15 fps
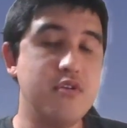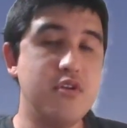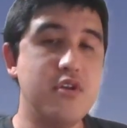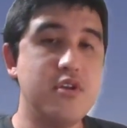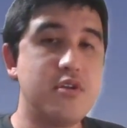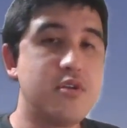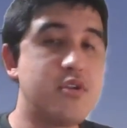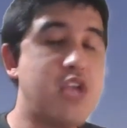
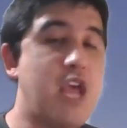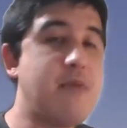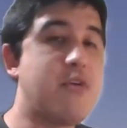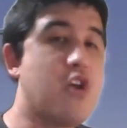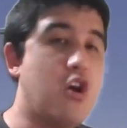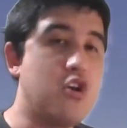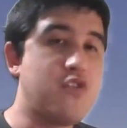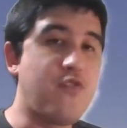Same goes
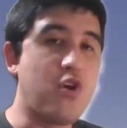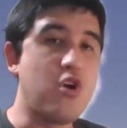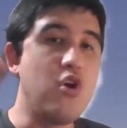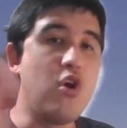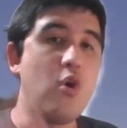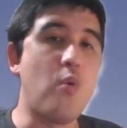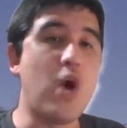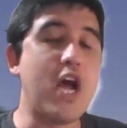for
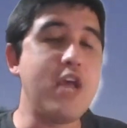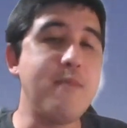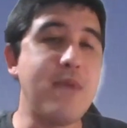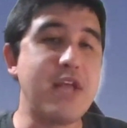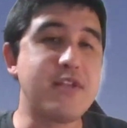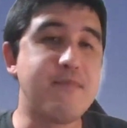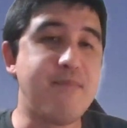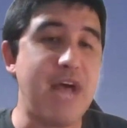Hawaii men's
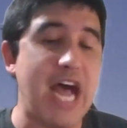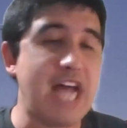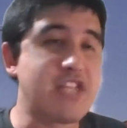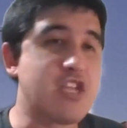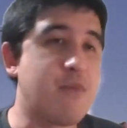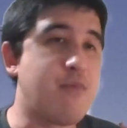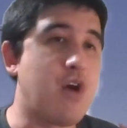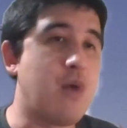
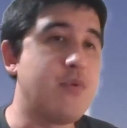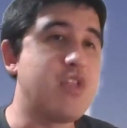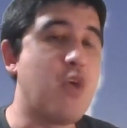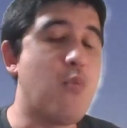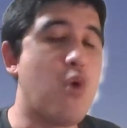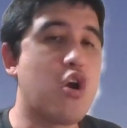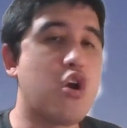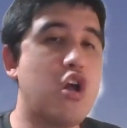basketball when they won
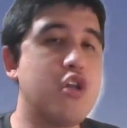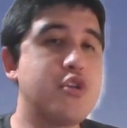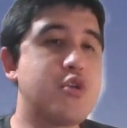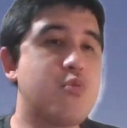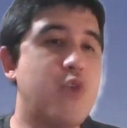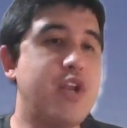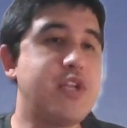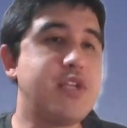it all in
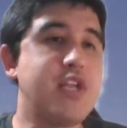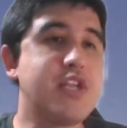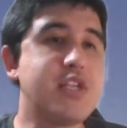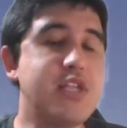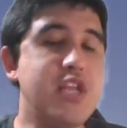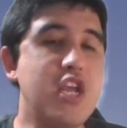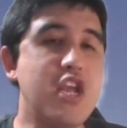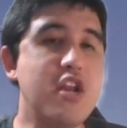2016